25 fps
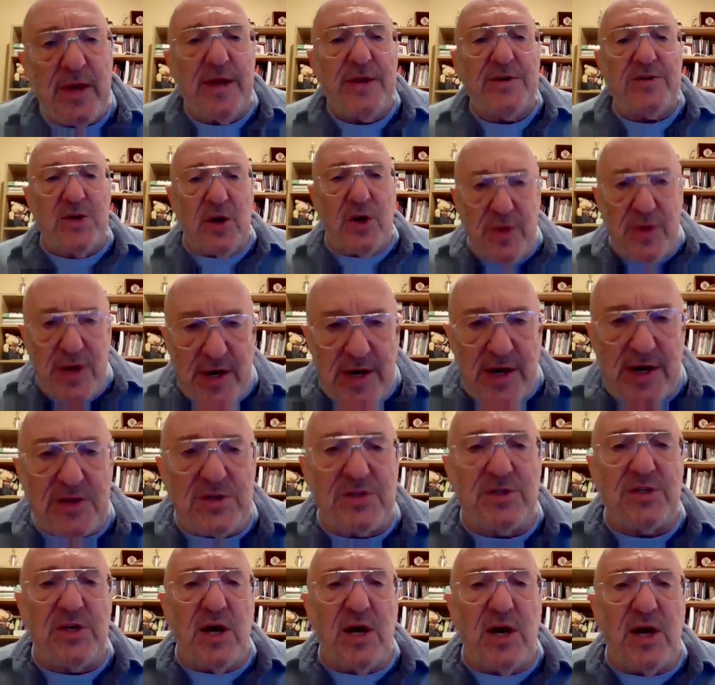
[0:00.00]
So
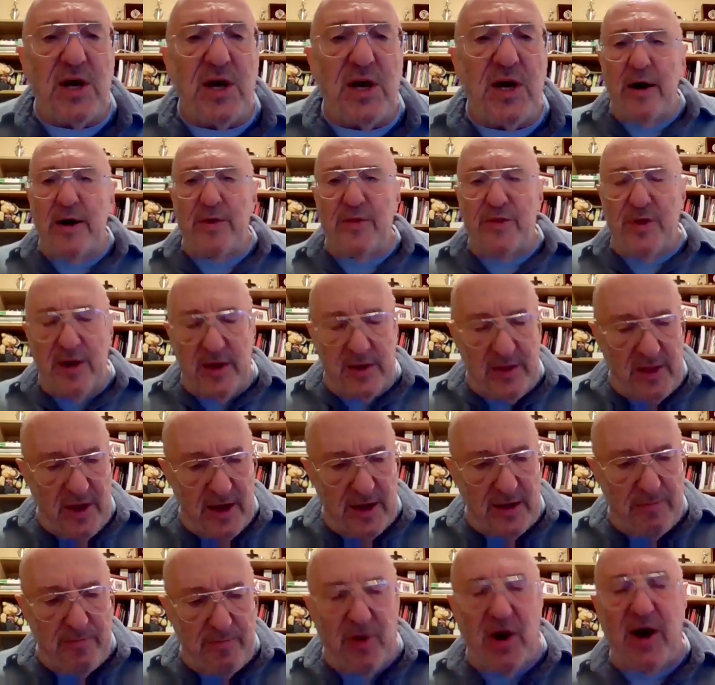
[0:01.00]
yes, I think
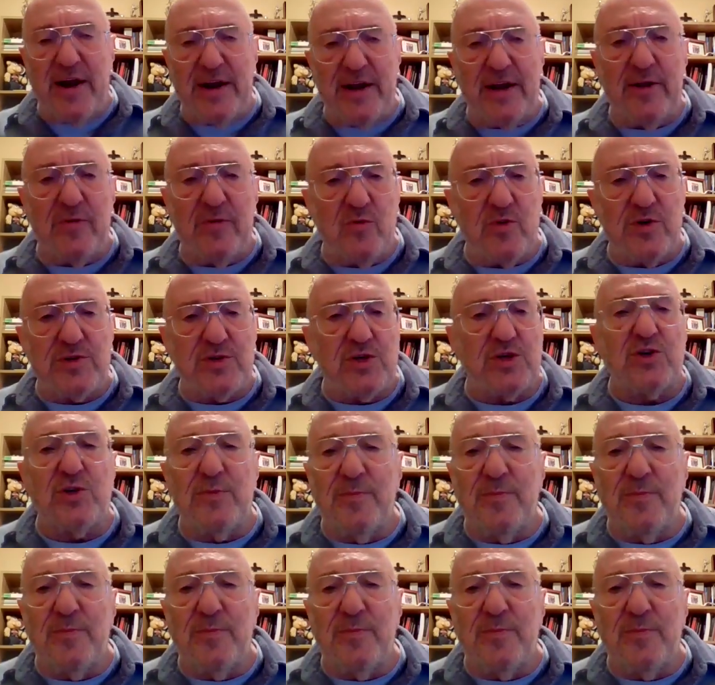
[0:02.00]
that Biden was